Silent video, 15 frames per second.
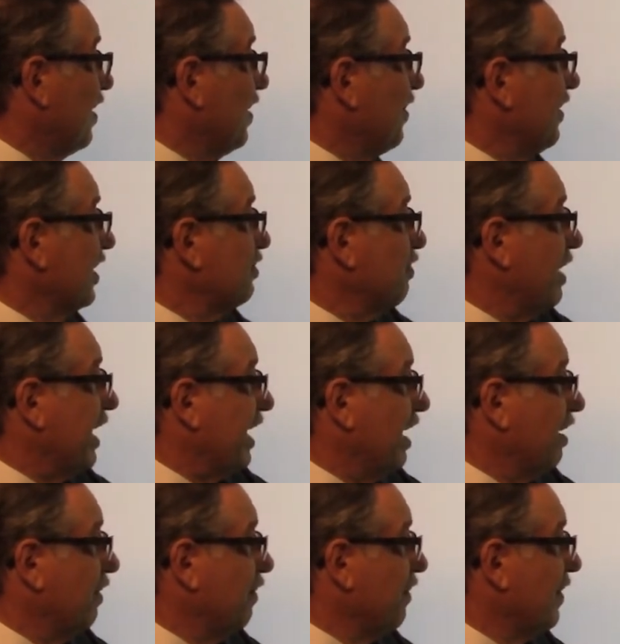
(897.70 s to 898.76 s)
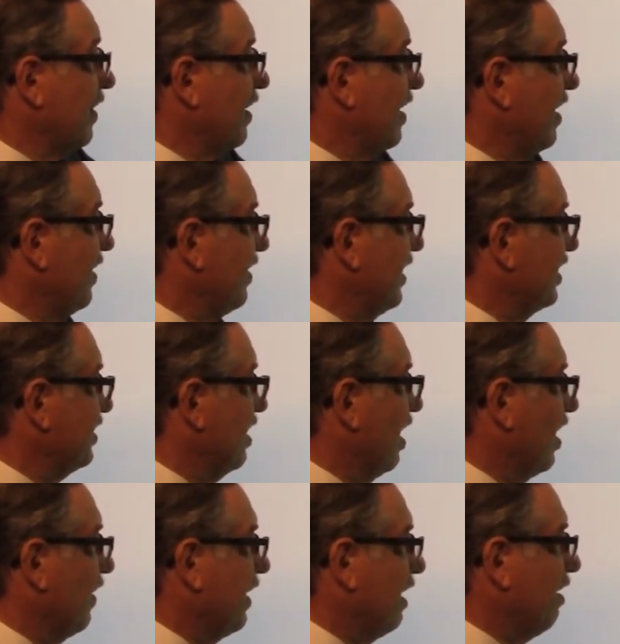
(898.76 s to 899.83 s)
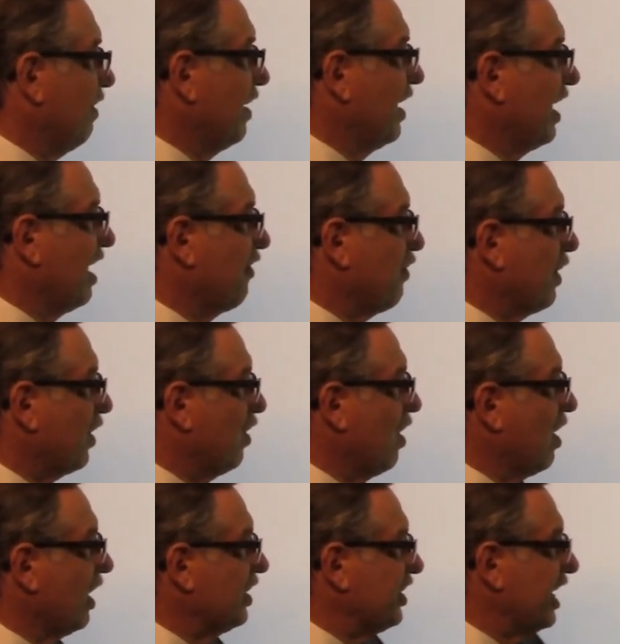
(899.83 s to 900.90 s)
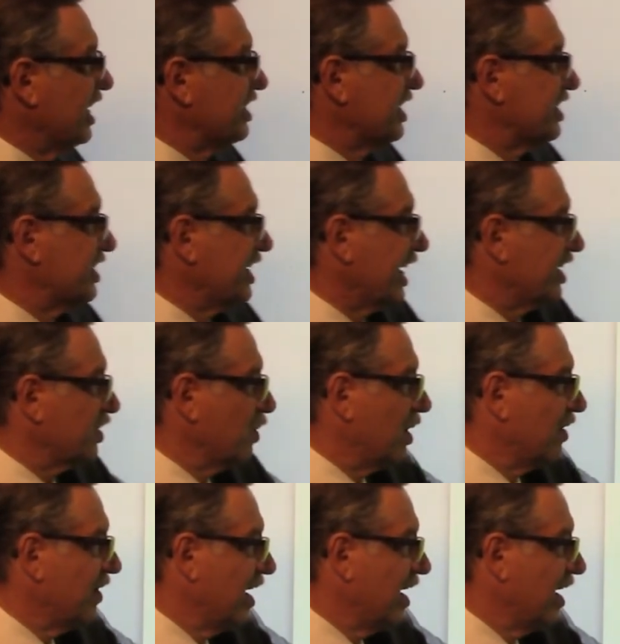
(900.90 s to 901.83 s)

This right here this color here, if you recall in Genesis 6:12,